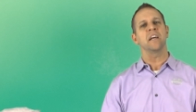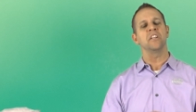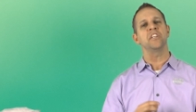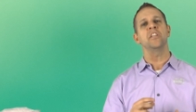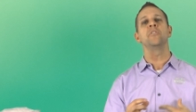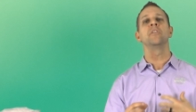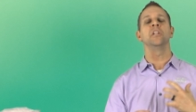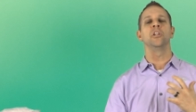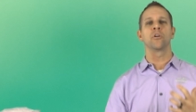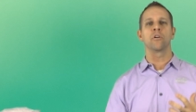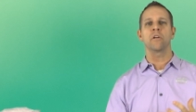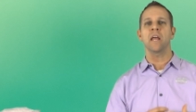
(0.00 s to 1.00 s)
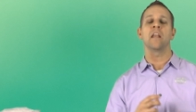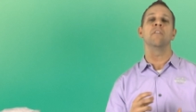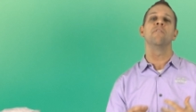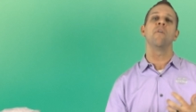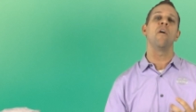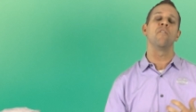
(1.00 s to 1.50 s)
continue to learn and
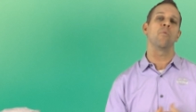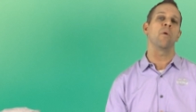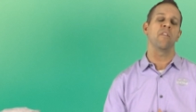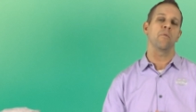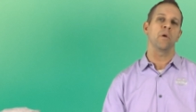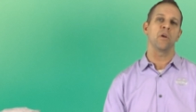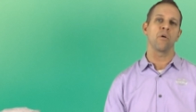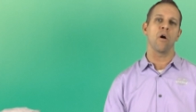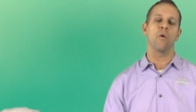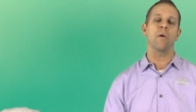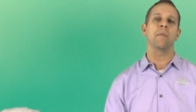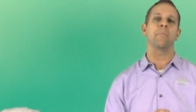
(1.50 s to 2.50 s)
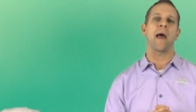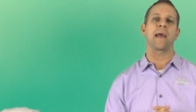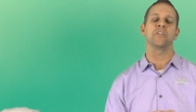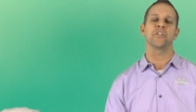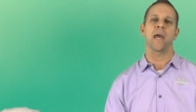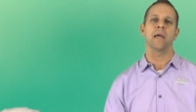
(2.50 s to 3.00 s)
evolve the way that we grow and
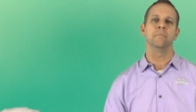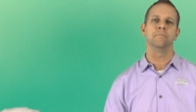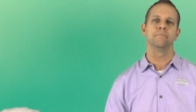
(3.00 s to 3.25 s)
package hay.